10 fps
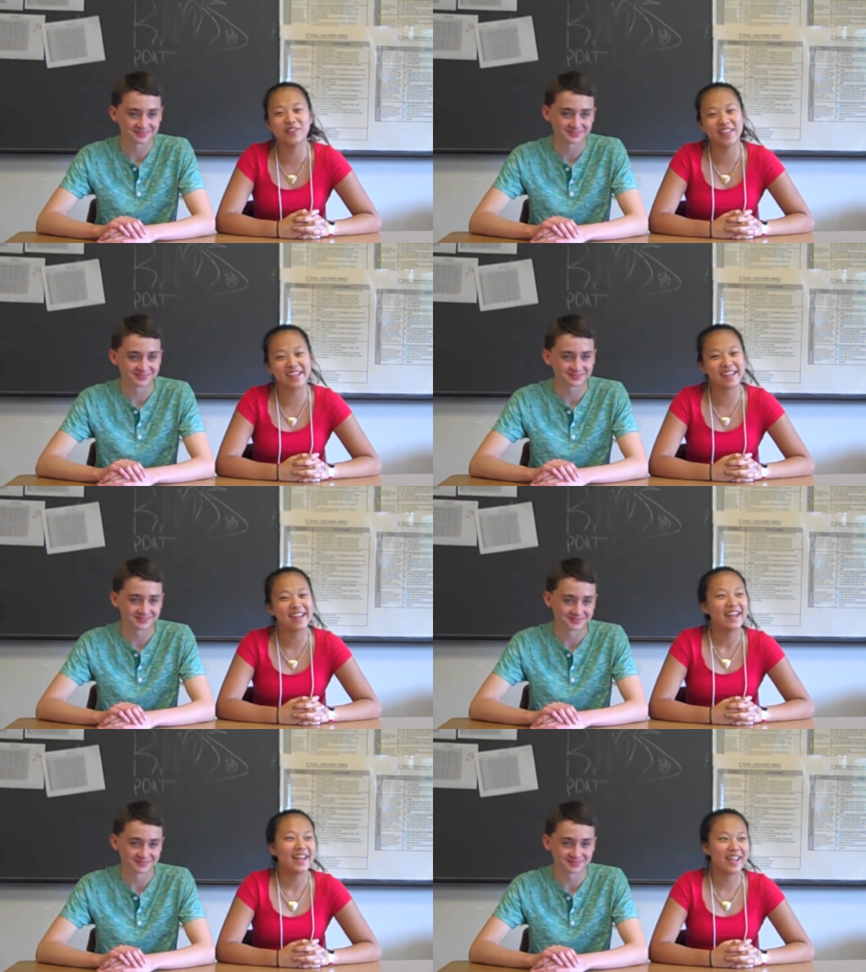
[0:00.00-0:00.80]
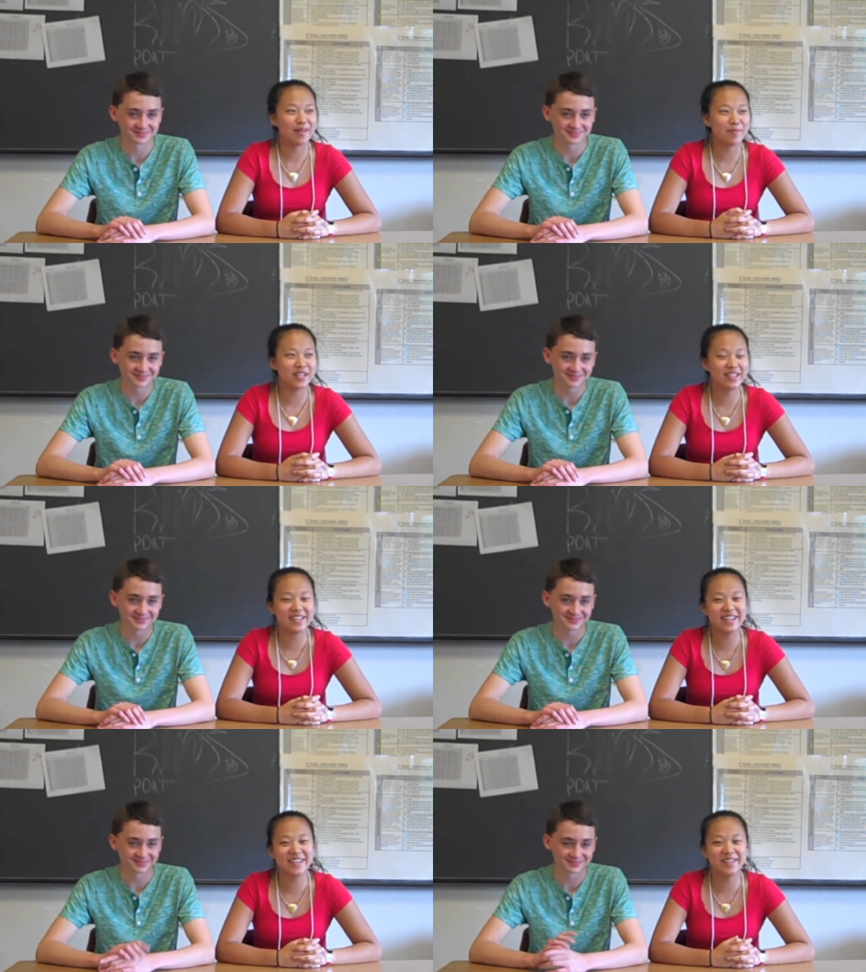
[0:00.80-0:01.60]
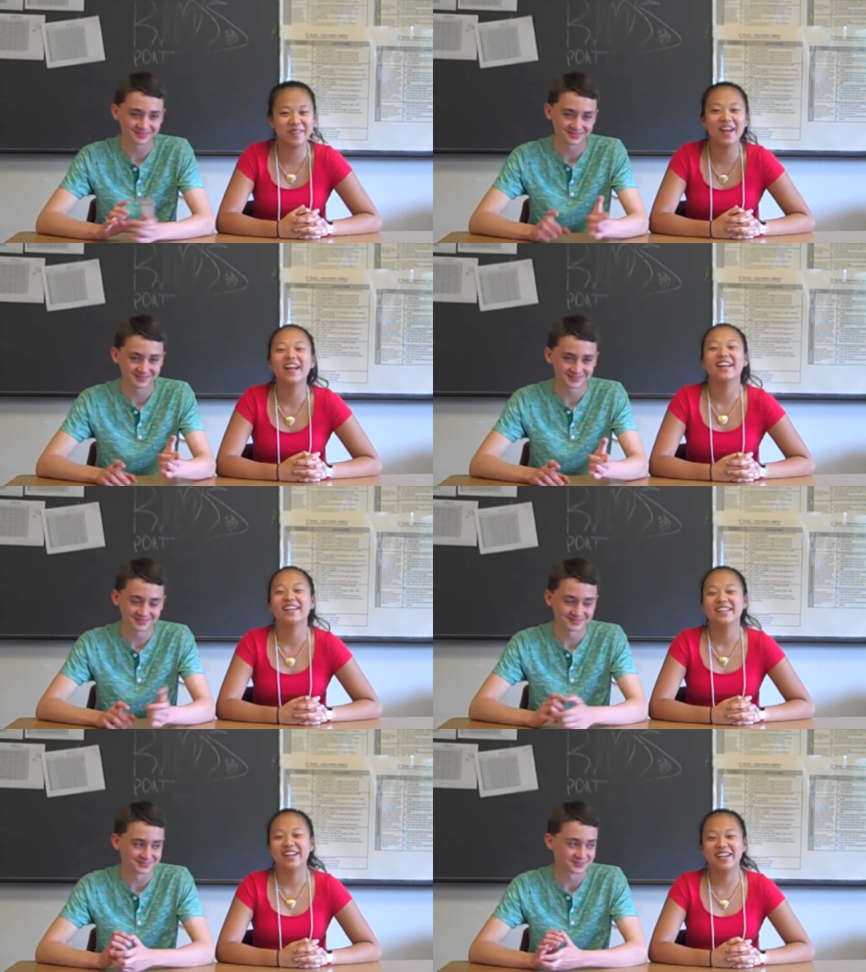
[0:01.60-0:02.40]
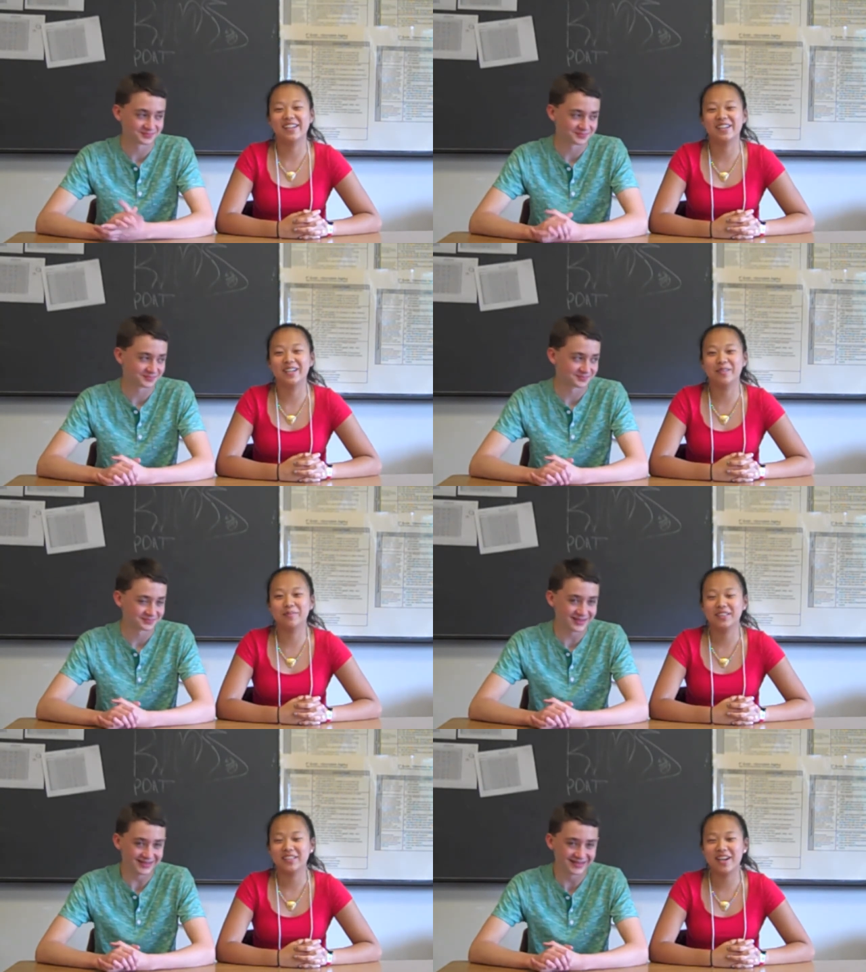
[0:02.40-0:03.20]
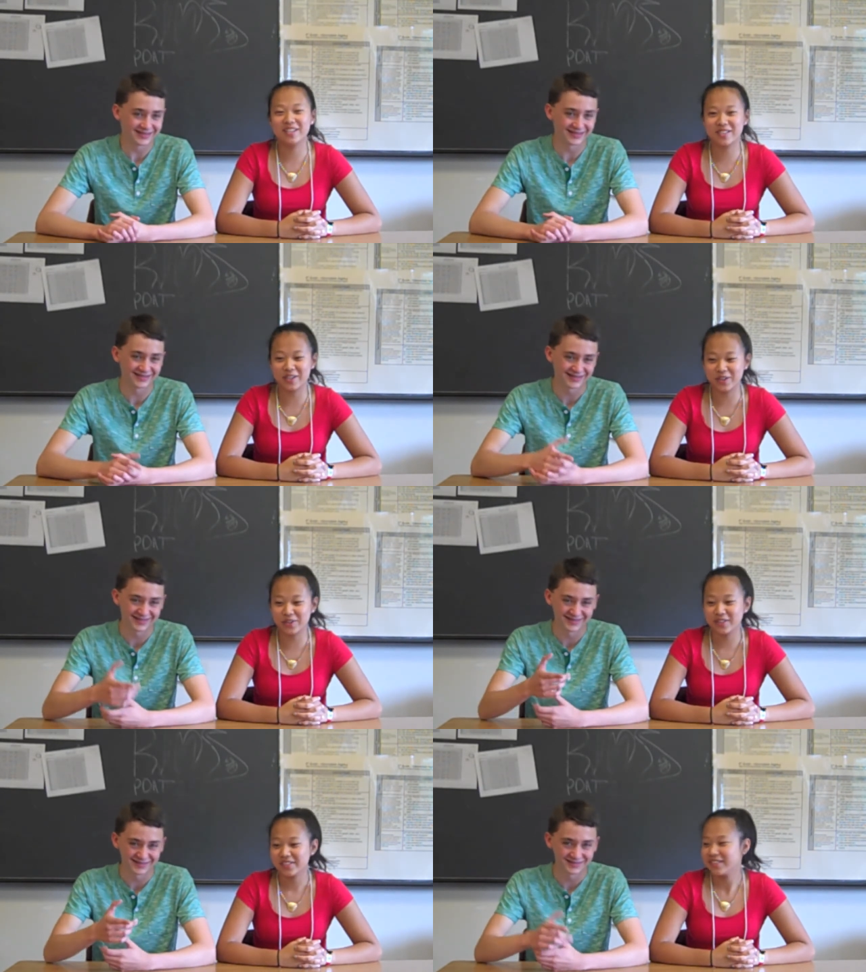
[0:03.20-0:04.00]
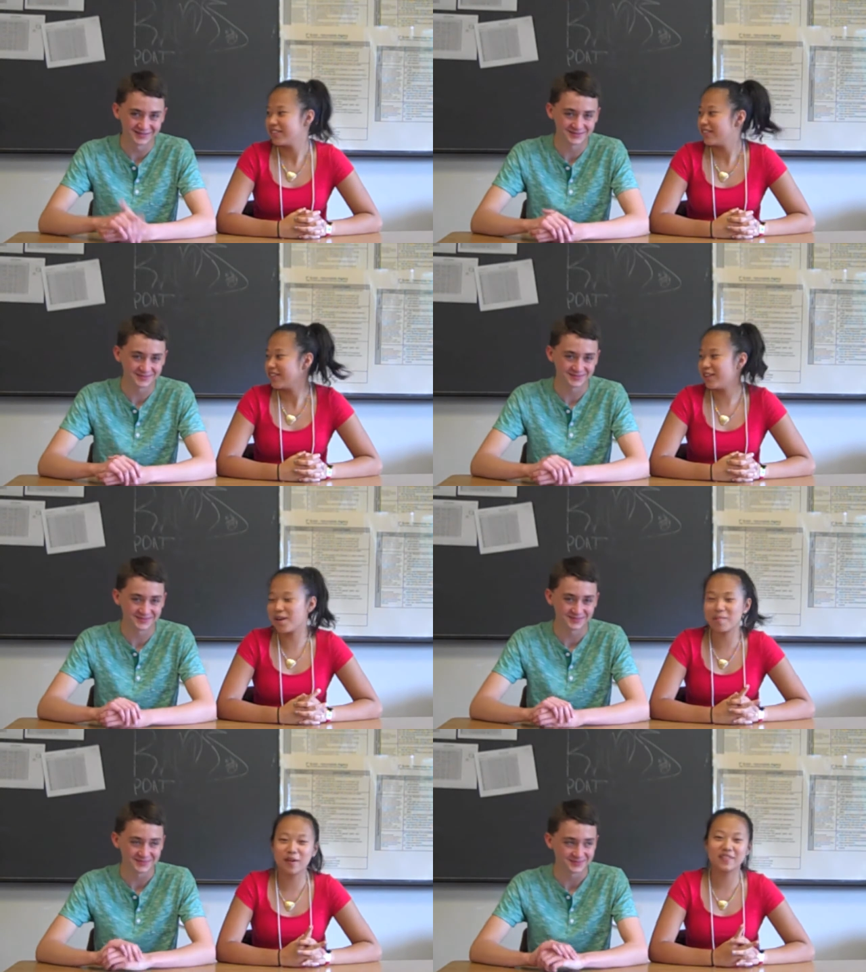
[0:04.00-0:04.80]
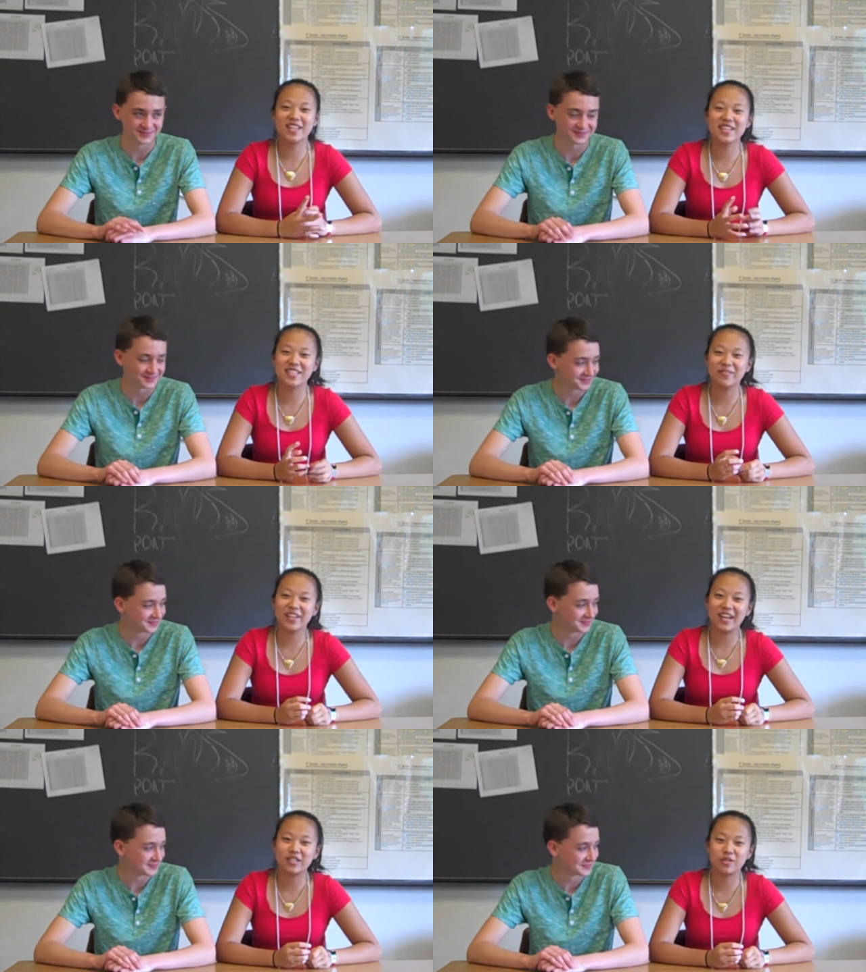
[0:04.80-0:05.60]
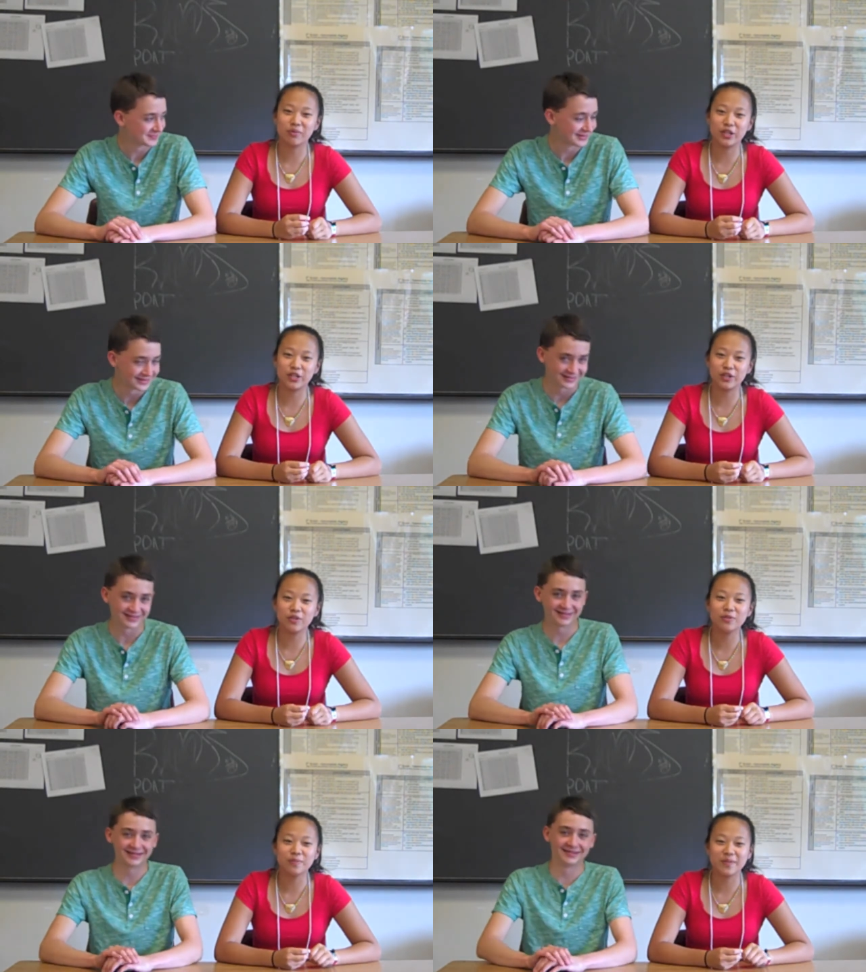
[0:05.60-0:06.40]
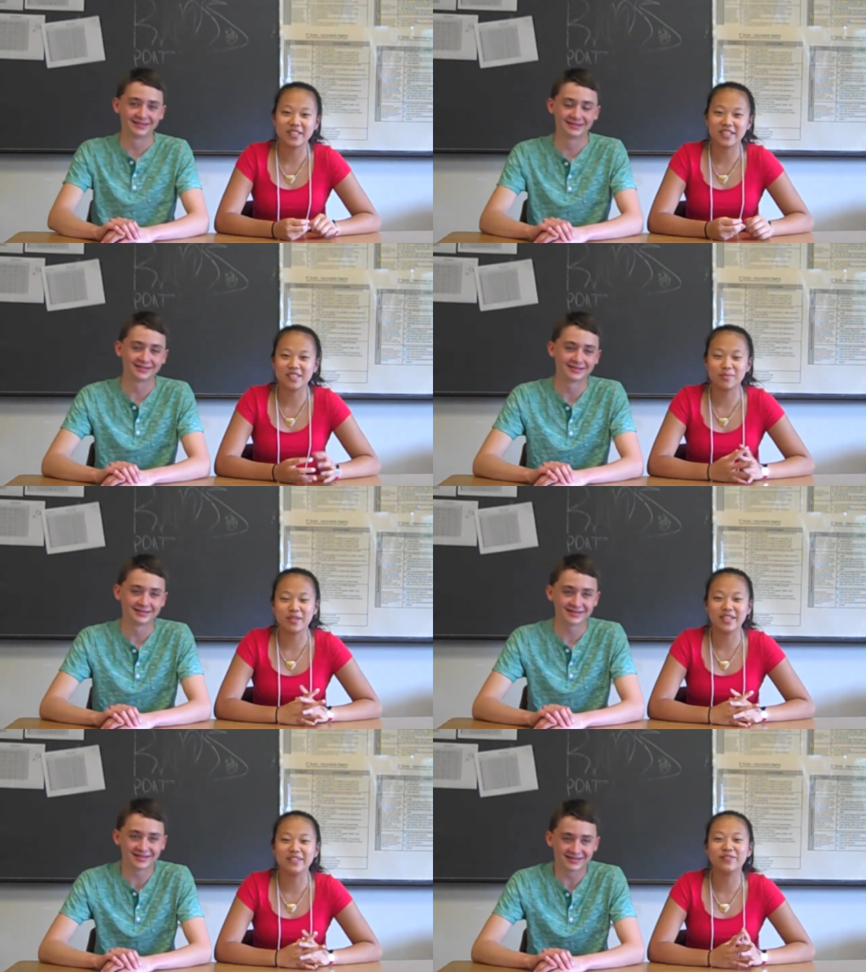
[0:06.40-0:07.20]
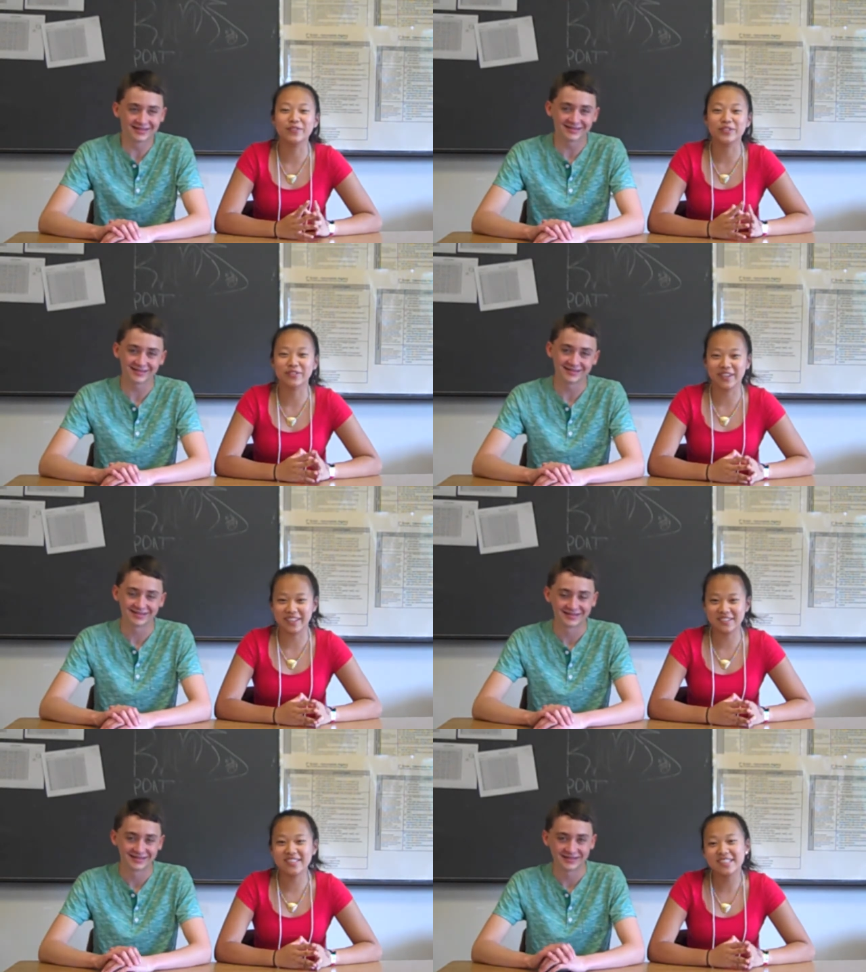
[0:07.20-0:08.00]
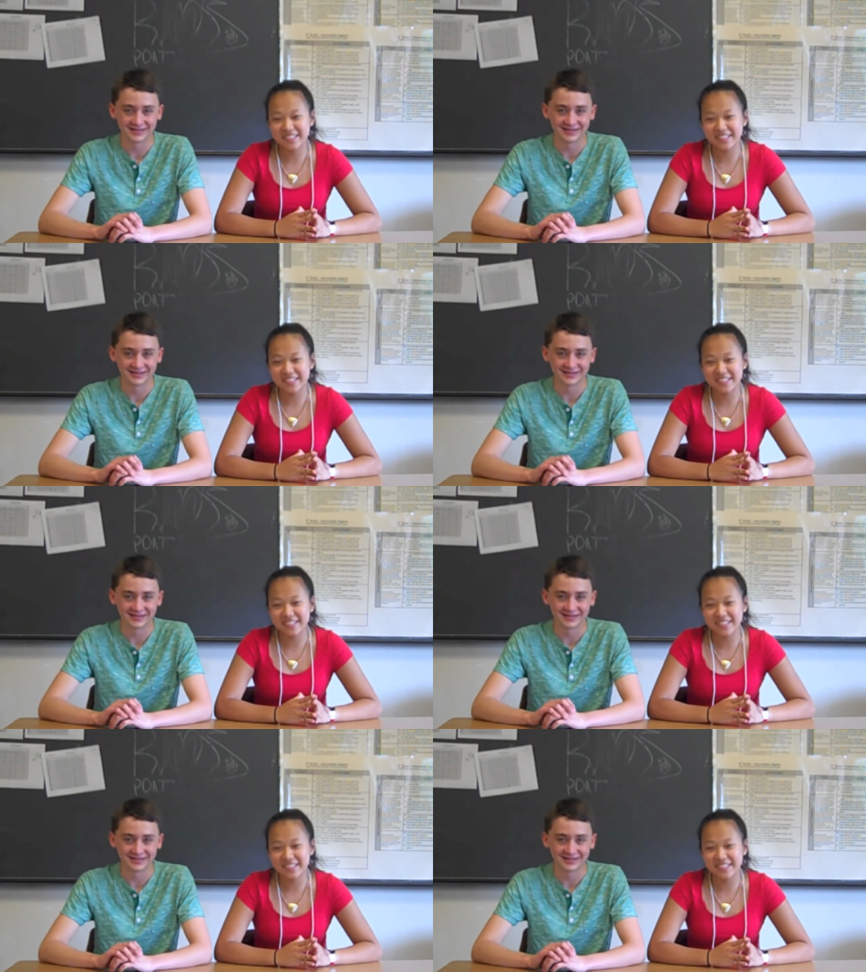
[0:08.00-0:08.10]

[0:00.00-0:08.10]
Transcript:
Speaker 1: like Amy and Keegan. Um, also, the number of takes that we had to redo because we fooled around.